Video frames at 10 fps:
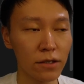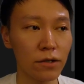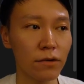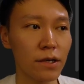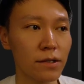
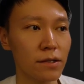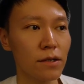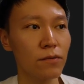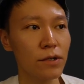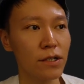So you can
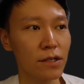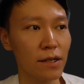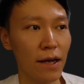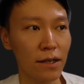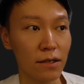see we
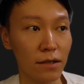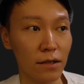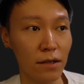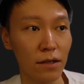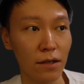just add
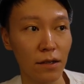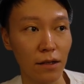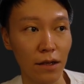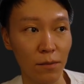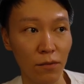
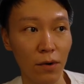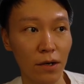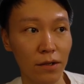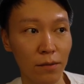number 1,